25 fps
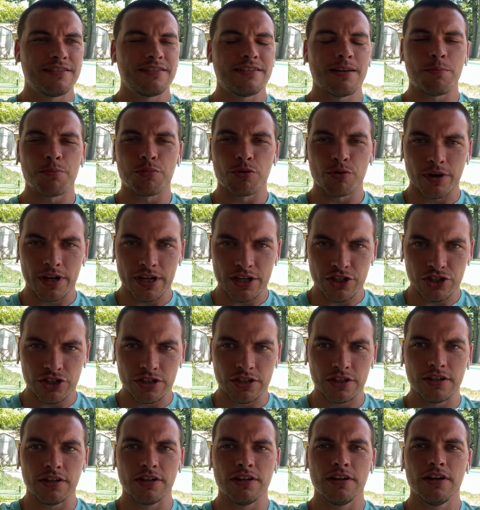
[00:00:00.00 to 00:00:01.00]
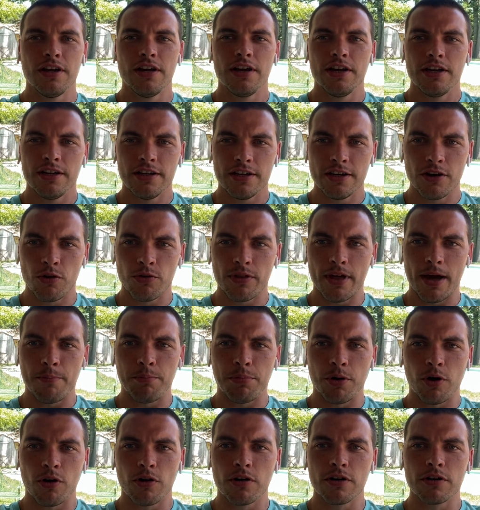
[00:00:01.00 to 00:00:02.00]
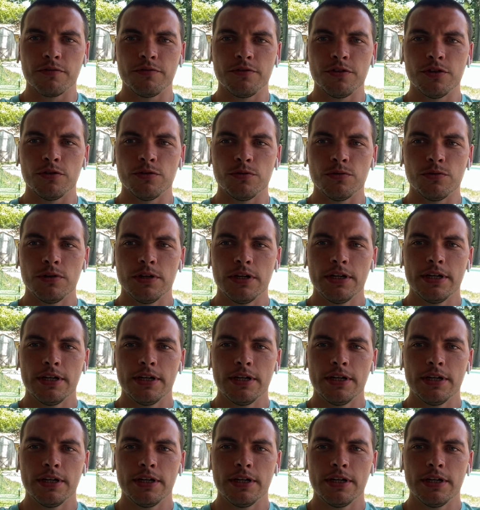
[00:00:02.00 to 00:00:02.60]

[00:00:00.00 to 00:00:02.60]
separation. You know, that part of you.